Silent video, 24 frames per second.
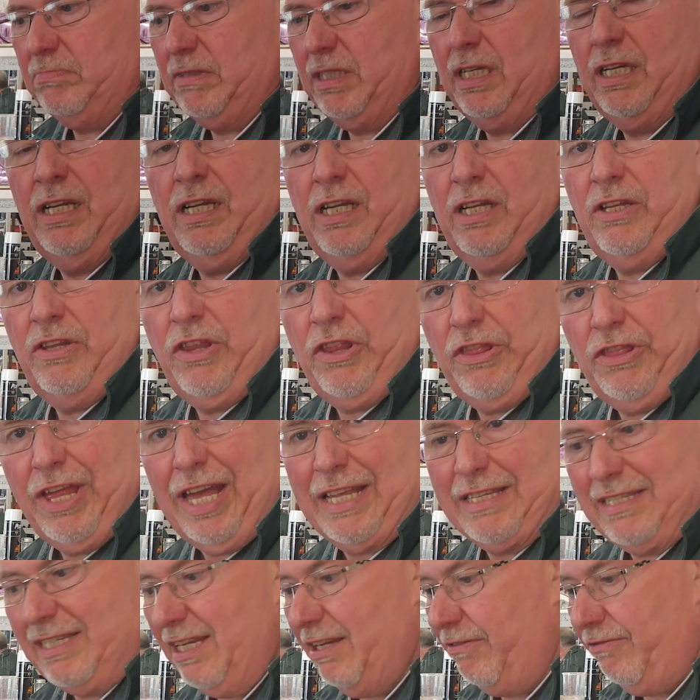and
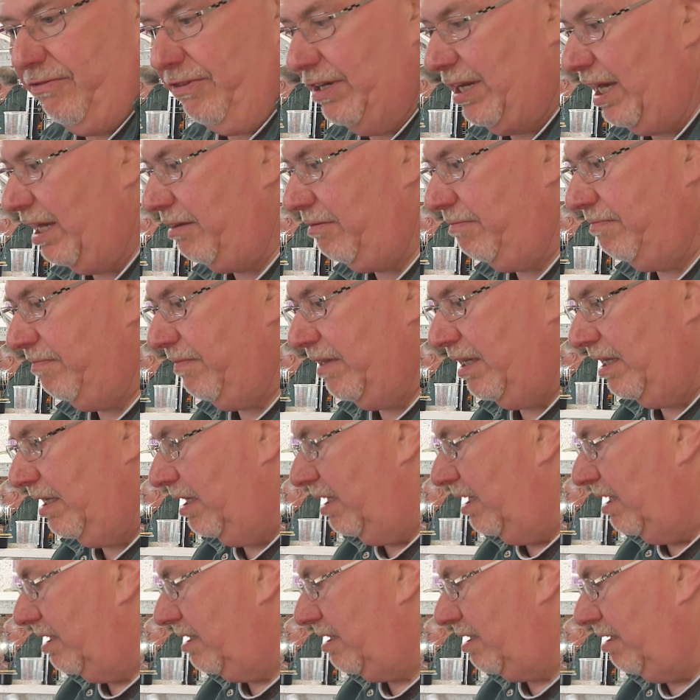that's it for now.
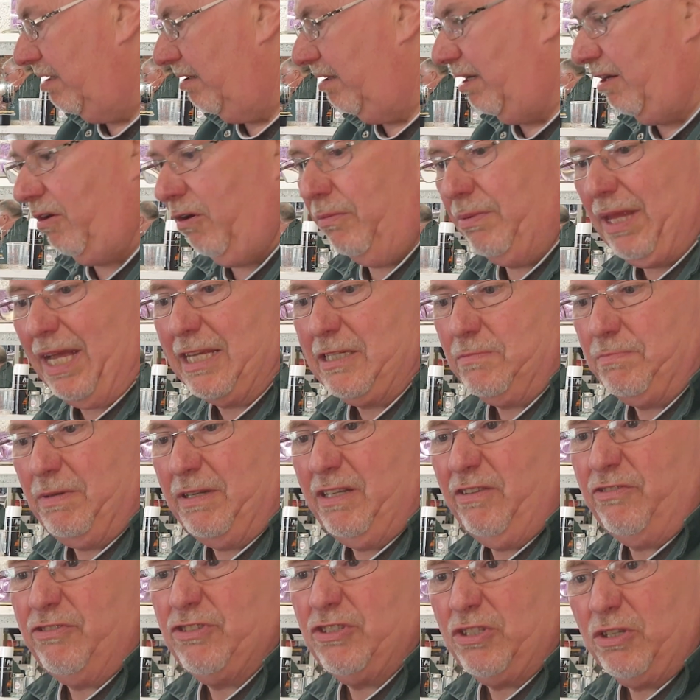So I hope that's
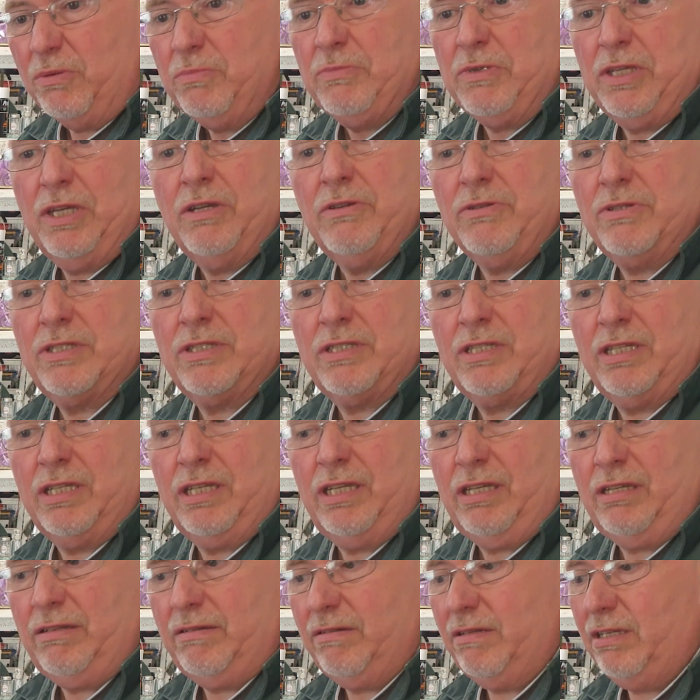been of some use to
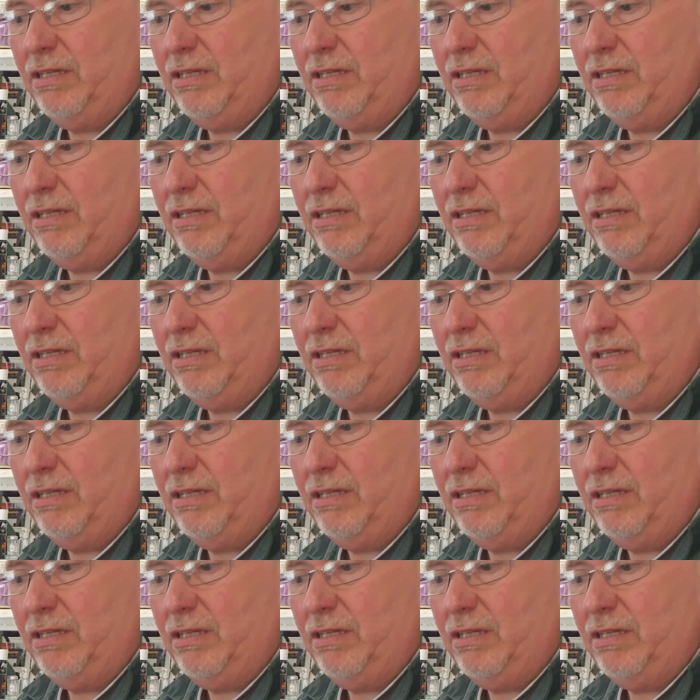you.